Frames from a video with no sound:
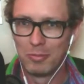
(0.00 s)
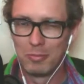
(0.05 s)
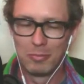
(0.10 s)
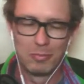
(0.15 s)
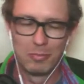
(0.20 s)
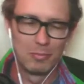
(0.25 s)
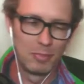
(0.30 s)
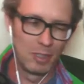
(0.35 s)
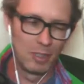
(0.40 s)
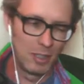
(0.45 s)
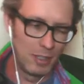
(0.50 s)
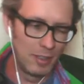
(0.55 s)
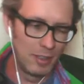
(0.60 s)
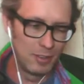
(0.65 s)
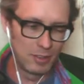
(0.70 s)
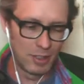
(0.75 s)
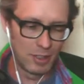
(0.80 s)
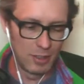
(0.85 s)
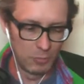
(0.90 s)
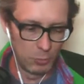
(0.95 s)
it's
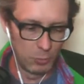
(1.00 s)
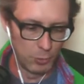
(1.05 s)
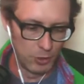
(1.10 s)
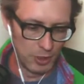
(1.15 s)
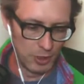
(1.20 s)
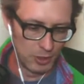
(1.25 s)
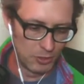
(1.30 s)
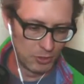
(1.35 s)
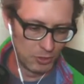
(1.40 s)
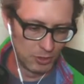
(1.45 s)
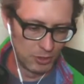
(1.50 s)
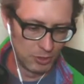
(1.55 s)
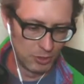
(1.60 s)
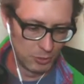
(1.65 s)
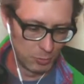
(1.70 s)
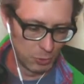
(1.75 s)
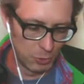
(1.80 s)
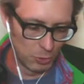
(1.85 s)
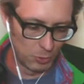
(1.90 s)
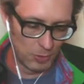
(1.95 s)
kind of a reductionist
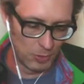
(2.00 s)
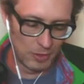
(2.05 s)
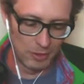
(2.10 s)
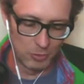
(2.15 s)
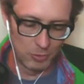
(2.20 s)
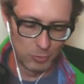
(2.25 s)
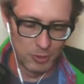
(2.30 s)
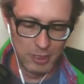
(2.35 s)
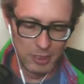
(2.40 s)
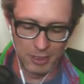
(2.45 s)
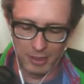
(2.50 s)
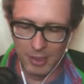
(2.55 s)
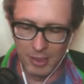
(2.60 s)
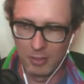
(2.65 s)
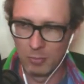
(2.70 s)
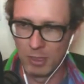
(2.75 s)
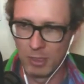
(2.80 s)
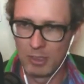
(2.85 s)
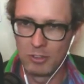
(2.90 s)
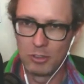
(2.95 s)
perspective, but that kind of
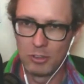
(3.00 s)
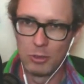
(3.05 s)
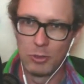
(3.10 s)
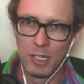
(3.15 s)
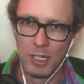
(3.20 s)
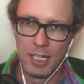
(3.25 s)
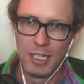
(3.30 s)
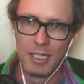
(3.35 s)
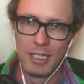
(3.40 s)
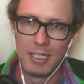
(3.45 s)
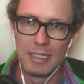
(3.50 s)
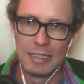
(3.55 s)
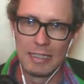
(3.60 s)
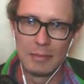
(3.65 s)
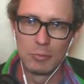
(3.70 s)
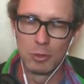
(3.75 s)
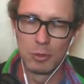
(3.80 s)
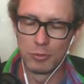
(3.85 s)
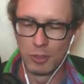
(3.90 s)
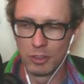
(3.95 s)
makes you a
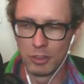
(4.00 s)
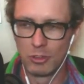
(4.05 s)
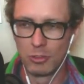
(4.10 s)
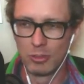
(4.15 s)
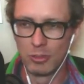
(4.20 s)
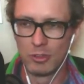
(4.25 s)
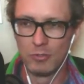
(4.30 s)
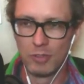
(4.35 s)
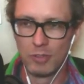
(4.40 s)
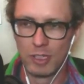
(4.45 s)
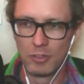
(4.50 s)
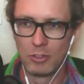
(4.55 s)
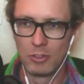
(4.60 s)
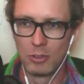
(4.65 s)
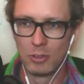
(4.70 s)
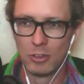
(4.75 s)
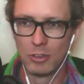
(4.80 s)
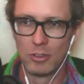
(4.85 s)
professional investor.